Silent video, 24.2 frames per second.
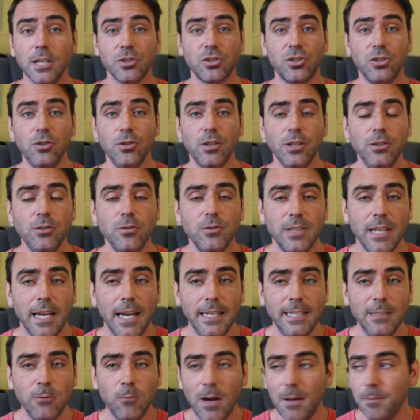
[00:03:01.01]
So you can use
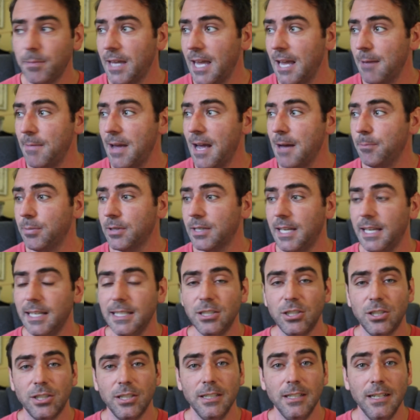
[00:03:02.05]
any webcam
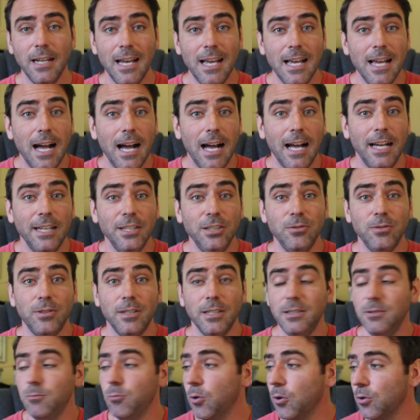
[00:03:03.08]
application.
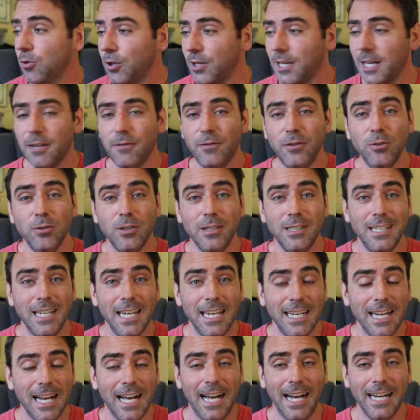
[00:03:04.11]
We'll look at a few
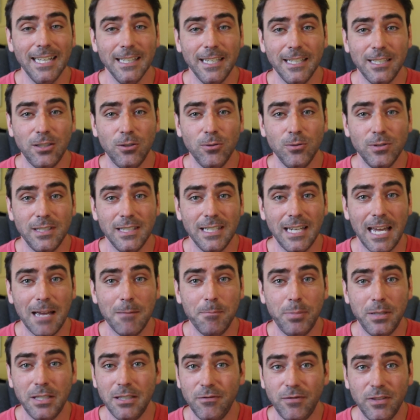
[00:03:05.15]
today. I like using
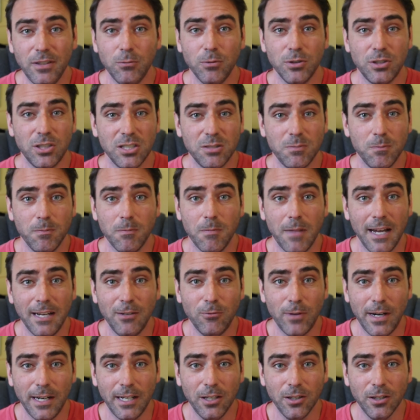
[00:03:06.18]
MPV, which is my
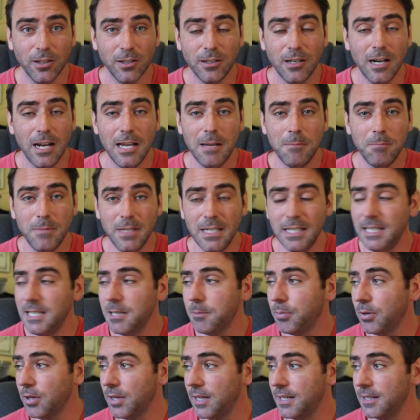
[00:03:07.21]
regular media
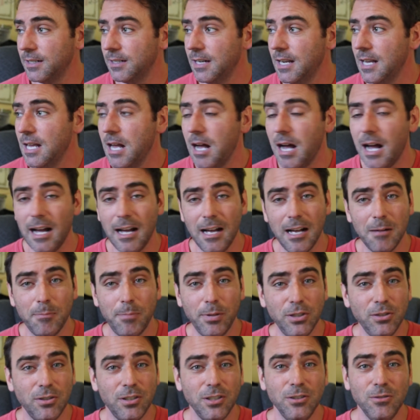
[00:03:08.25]
player,
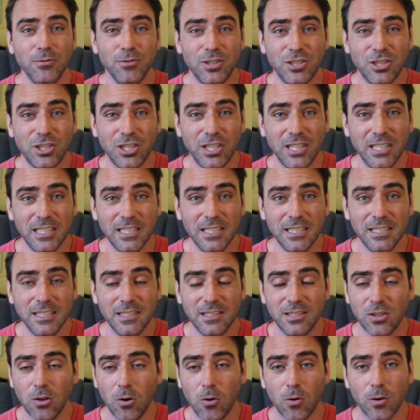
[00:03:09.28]
but you can use
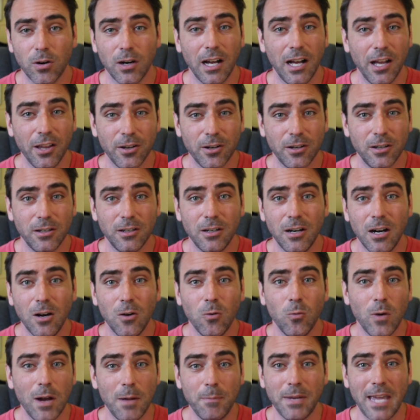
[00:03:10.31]
Cheese or other
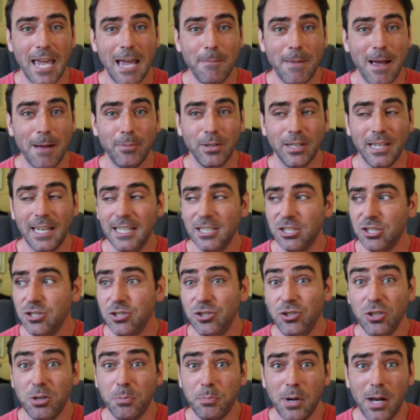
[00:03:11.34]
webcam
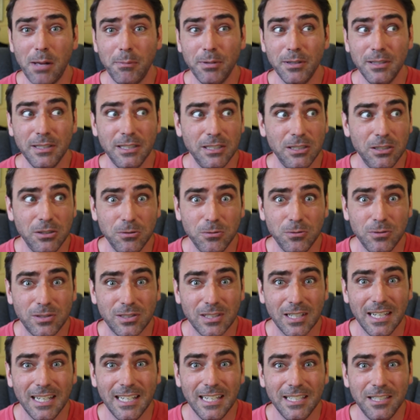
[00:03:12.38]
applications. You could probably
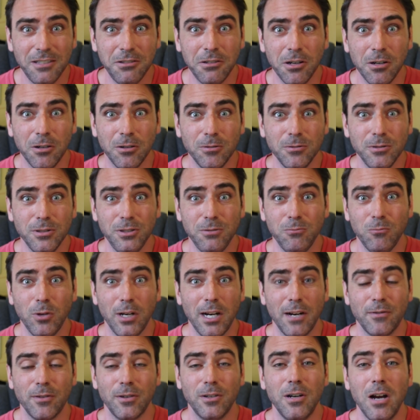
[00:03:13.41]
use, you know,
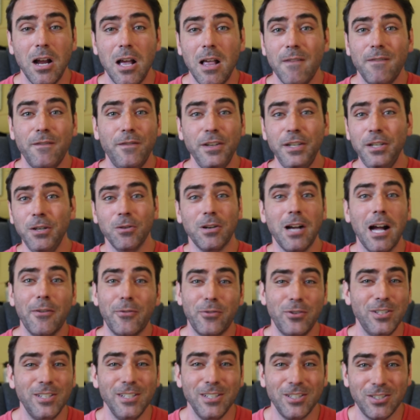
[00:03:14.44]
whatever video
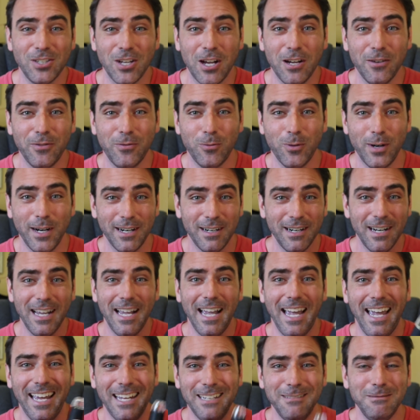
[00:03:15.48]
conferencing software
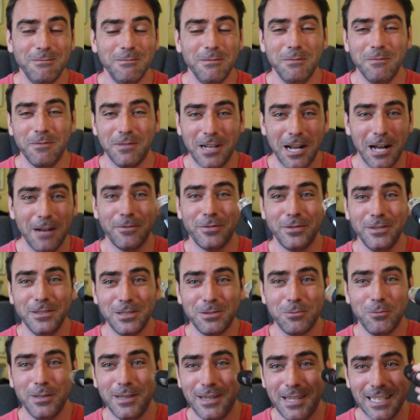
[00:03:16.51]
and
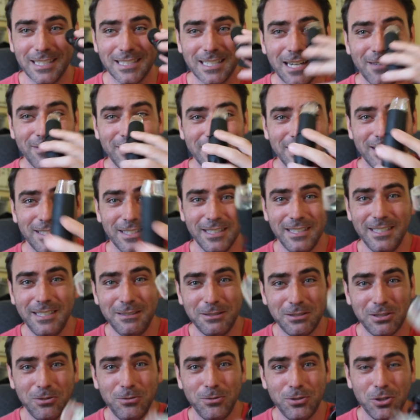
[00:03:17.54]
conference with this, obviously,
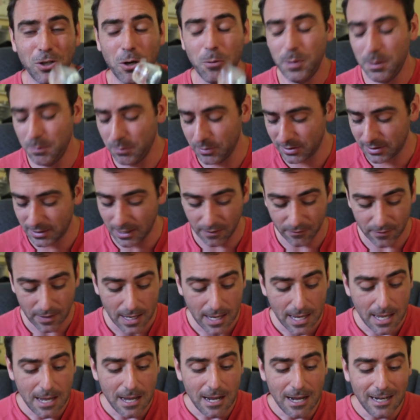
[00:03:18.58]
to show people stuff.
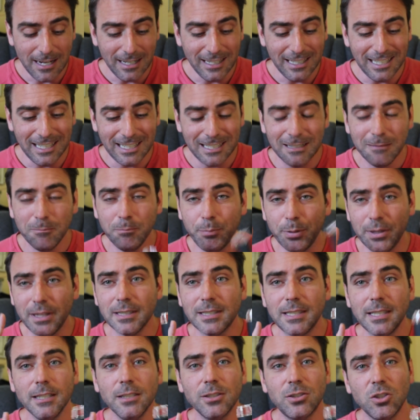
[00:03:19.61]
But
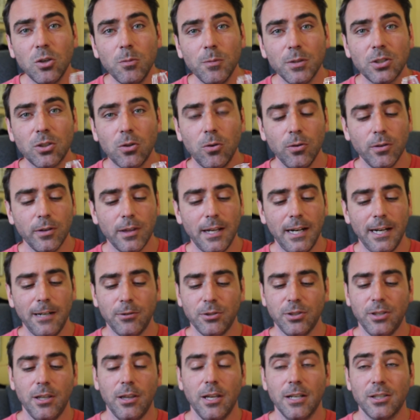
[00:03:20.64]
this thing is so much cooler than I
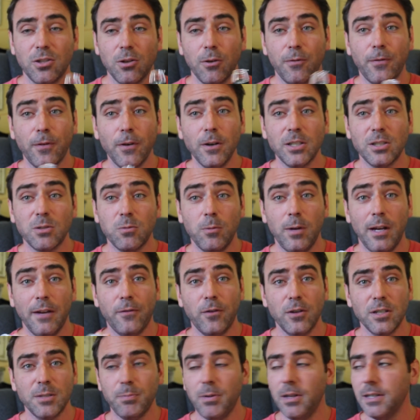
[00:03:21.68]
originally thought. So first, when I
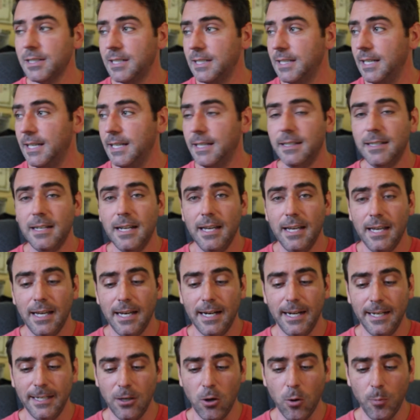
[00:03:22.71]
first plugged it in
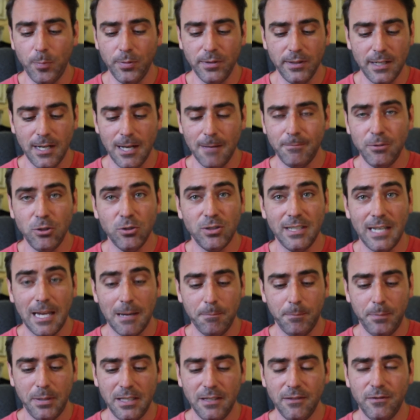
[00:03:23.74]
and I opened it up using
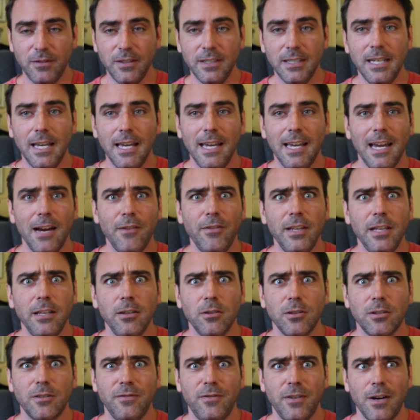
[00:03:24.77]
MPV, everything
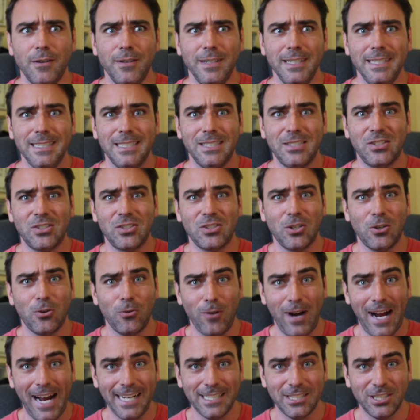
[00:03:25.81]
looked very
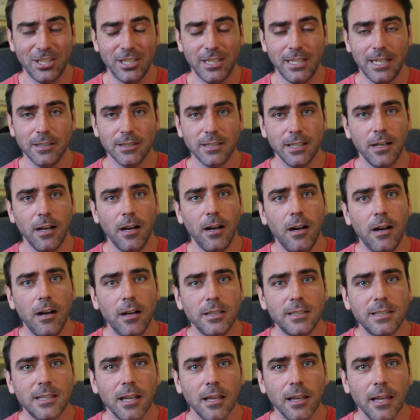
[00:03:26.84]
scratchy. I was like, oh,
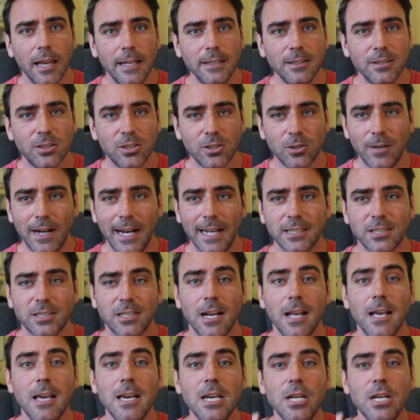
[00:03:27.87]
is the lens scratched?